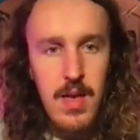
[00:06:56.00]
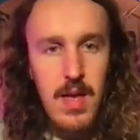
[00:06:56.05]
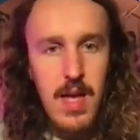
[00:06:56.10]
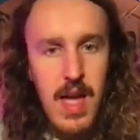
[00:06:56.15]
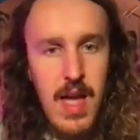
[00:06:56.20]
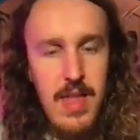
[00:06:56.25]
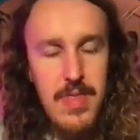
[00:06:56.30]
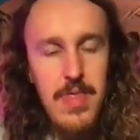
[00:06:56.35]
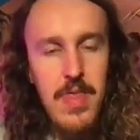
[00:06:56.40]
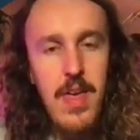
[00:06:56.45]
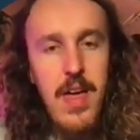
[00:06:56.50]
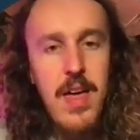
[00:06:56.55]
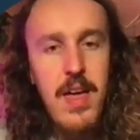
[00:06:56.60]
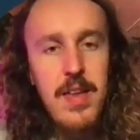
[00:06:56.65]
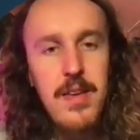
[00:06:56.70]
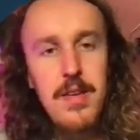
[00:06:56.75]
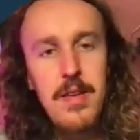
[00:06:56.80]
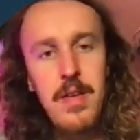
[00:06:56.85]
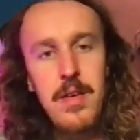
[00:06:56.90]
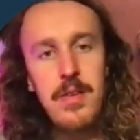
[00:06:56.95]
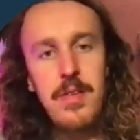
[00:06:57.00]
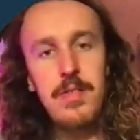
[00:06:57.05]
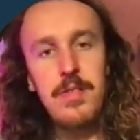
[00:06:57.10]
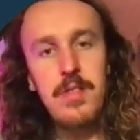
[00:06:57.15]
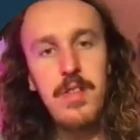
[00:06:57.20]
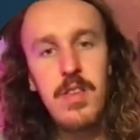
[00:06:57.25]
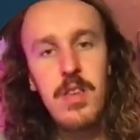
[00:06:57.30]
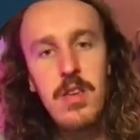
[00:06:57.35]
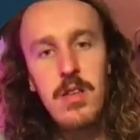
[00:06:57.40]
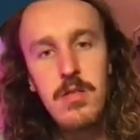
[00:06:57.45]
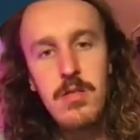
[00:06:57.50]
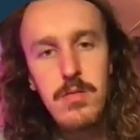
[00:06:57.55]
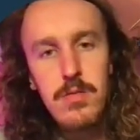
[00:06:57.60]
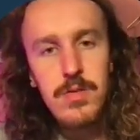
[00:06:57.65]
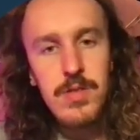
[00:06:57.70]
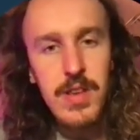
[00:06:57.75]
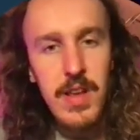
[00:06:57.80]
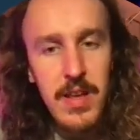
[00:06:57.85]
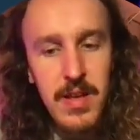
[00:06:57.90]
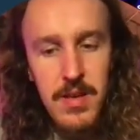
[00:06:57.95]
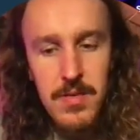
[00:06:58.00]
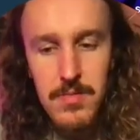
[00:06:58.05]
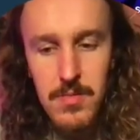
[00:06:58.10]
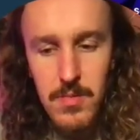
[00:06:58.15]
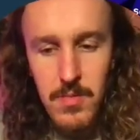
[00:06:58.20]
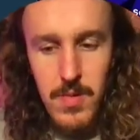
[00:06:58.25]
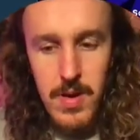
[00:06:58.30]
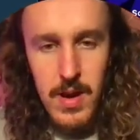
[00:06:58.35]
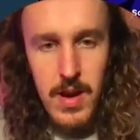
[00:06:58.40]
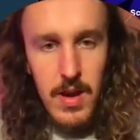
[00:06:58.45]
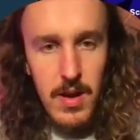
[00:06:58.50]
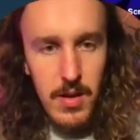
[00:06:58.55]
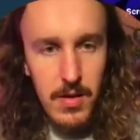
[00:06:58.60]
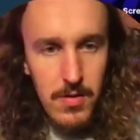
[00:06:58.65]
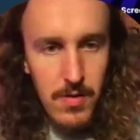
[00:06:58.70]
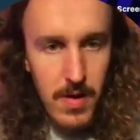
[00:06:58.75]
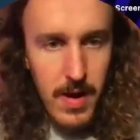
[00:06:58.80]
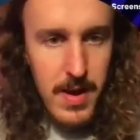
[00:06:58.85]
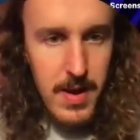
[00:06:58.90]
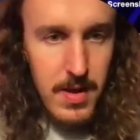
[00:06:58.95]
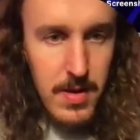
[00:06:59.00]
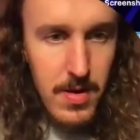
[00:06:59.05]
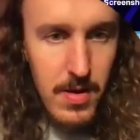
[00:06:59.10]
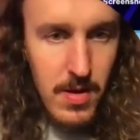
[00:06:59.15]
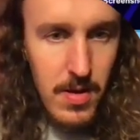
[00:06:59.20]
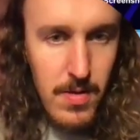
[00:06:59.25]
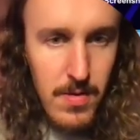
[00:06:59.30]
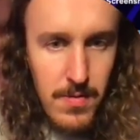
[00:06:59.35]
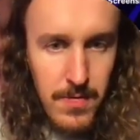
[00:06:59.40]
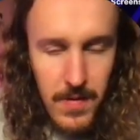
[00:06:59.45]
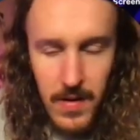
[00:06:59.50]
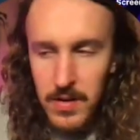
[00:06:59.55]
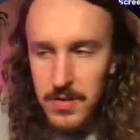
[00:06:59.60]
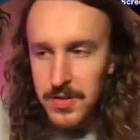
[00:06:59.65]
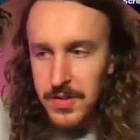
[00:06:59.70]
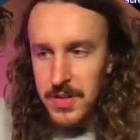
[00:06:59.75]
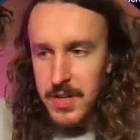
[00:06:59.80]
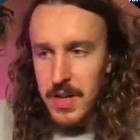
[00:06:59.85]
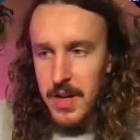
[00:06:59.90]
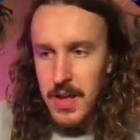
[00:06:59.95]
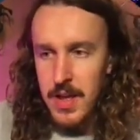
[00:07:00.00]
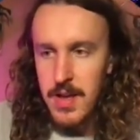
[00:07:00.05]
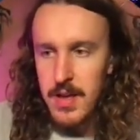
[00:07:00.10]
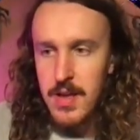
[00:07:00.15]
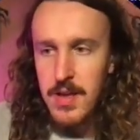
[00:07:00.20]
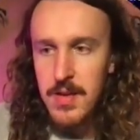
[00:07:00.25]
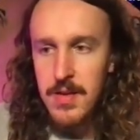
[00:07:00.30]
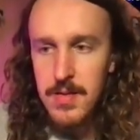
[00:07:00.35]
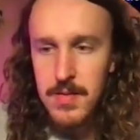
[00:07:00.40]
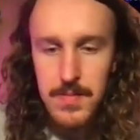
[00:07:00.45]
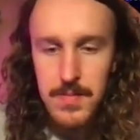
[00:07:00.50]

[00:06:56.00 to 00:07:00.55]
And then to use it, we're going to create a new function in here.